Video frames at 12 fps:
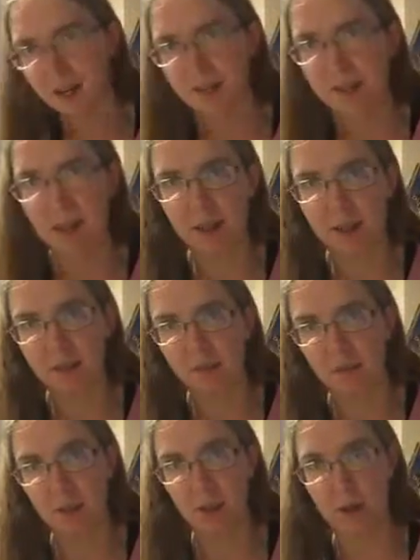I start to
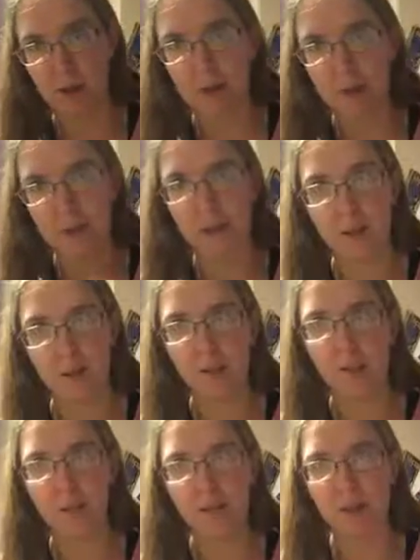feel anxious and
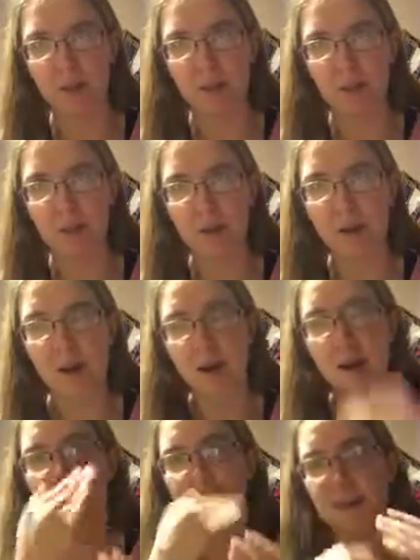overwhelmed,
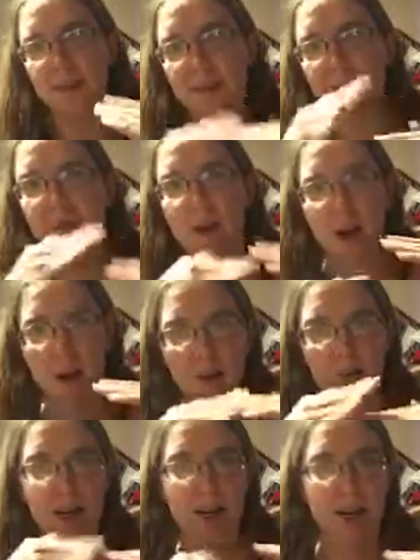I can
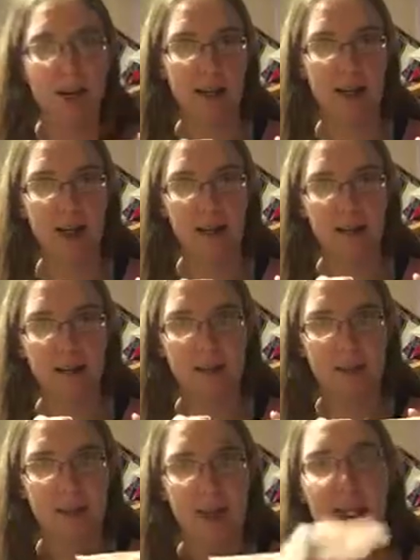start to regulate
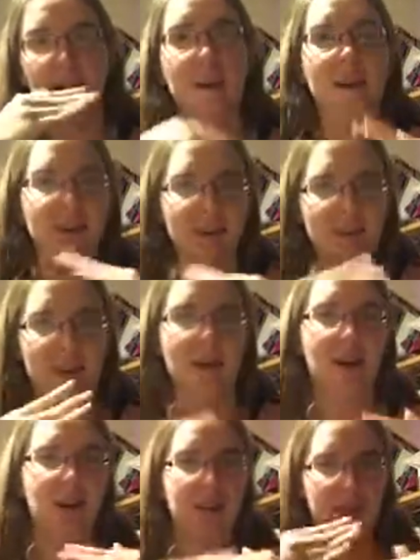and I can
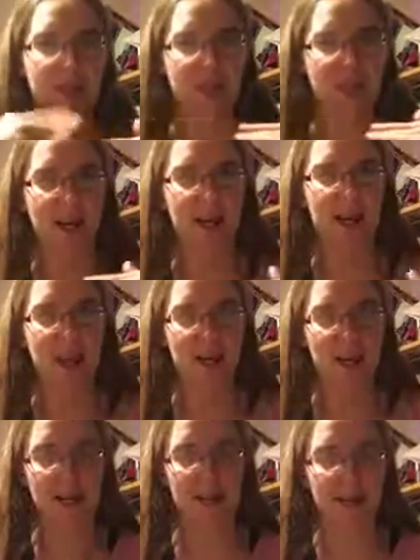start to
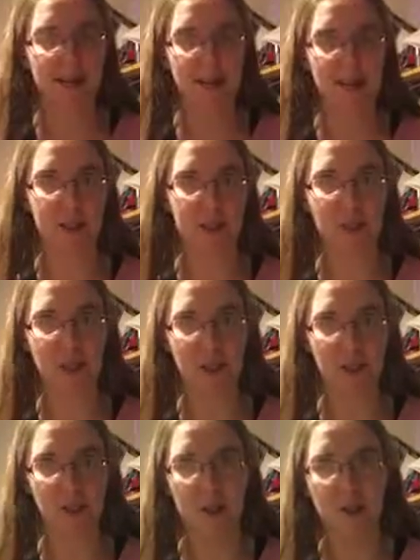de-escalate the
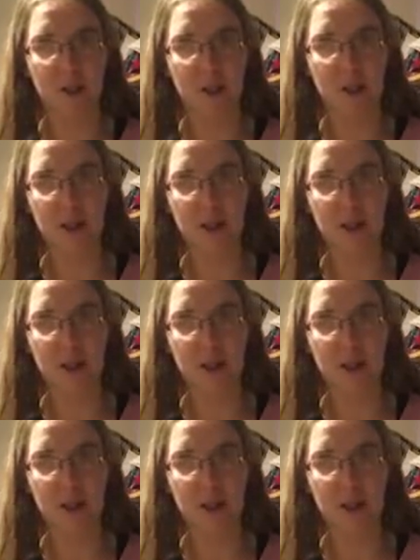situation